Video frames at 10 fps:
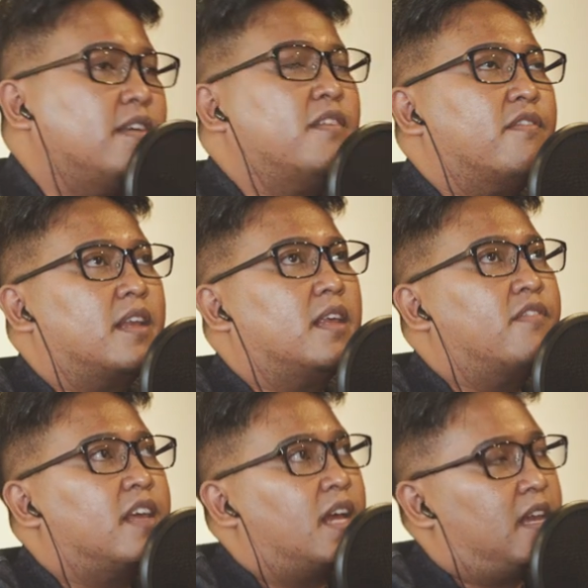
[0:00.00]
In, in fact, in
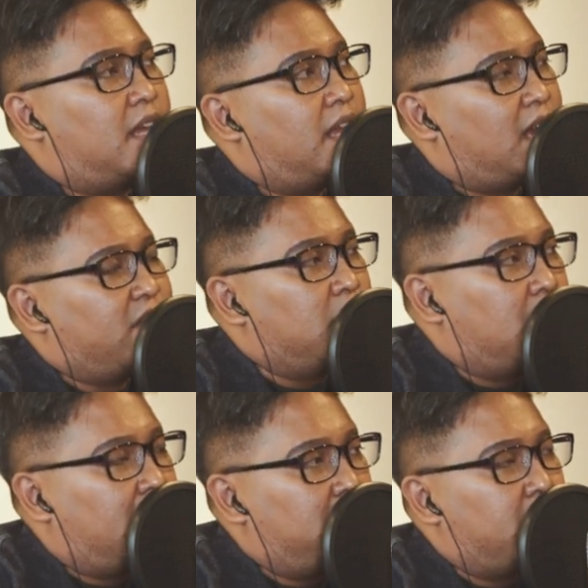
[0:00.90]
fact, there there there have been
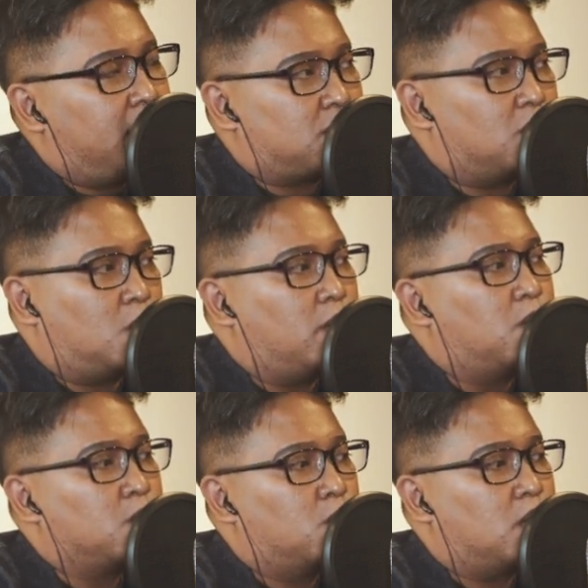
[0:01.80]
there have been restaurants that we
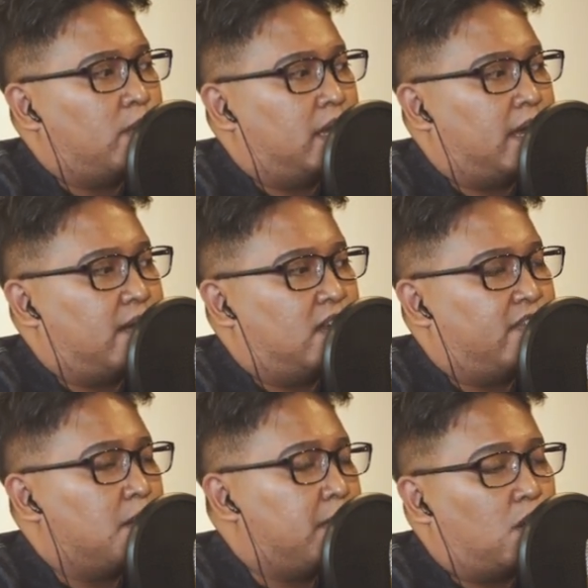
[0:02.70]
go to like where they have like
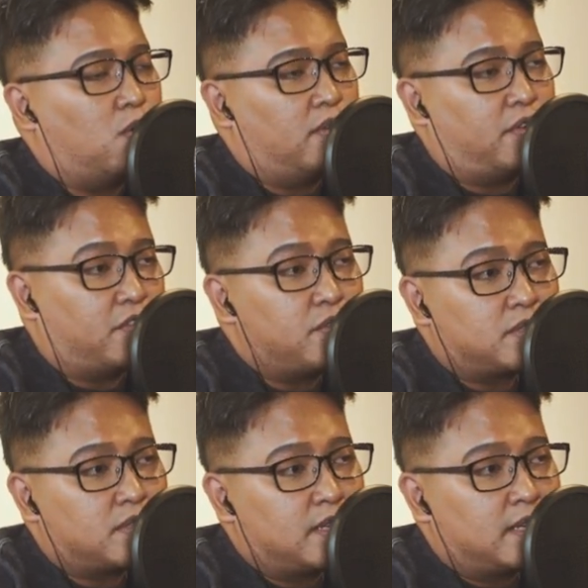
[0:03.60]
very bad Google
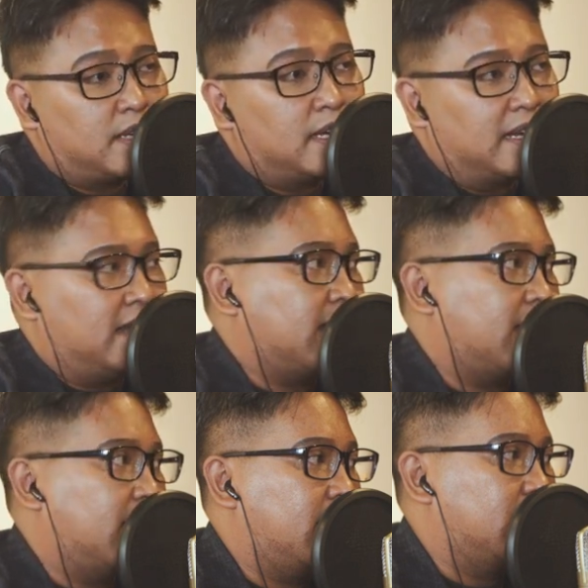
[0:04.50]
reviews. Yeah.
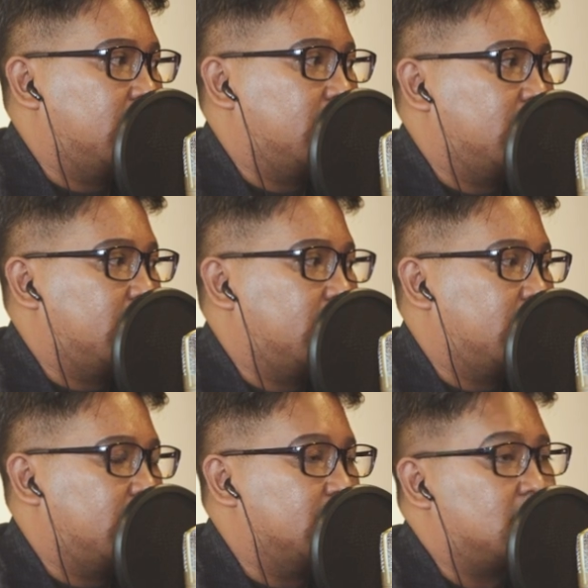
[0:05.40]
Like,
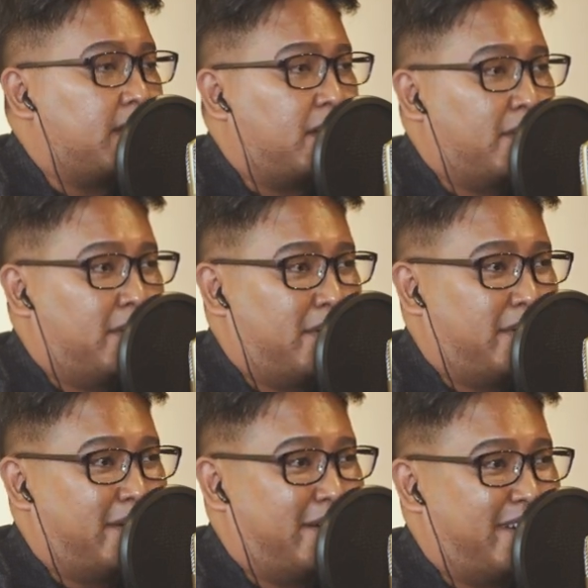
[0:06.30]
Ashab and Co.
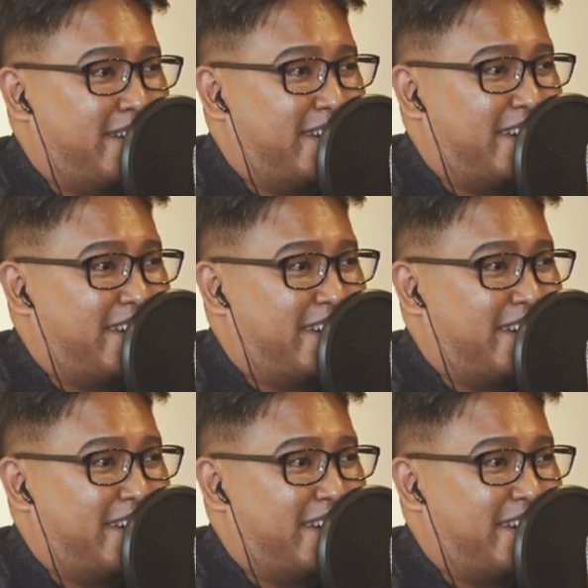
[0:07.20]
Mm.